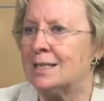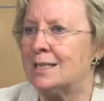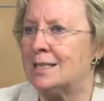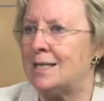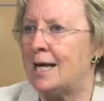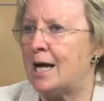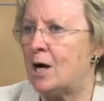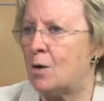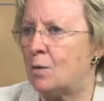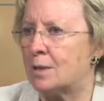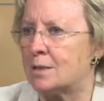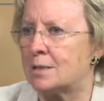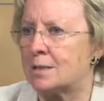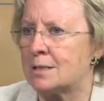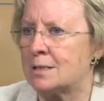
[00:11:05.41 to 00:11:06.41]
now
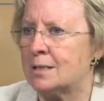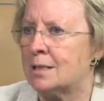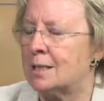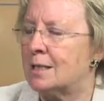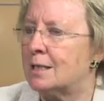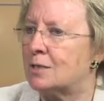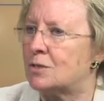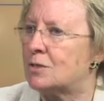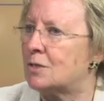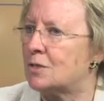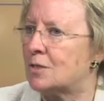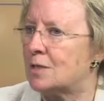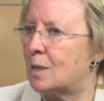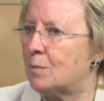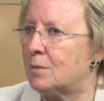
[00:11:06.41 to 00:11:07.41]
it's
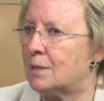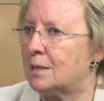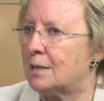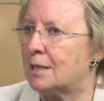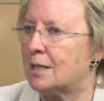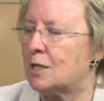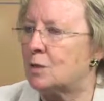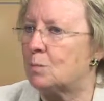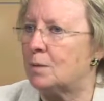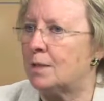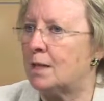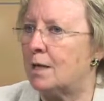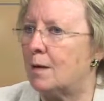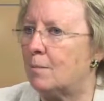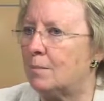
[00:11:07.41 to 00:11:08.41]
just something that has
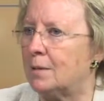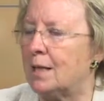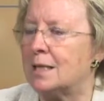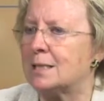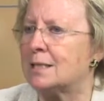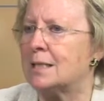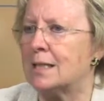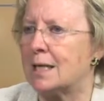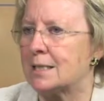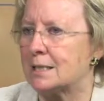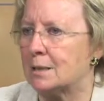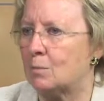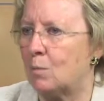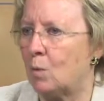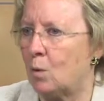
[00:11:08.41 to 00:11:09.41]
become less and less
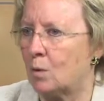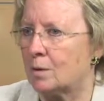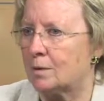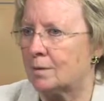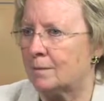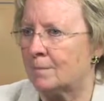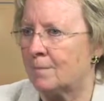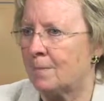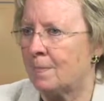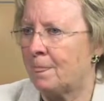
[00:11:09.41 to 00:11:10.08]
important.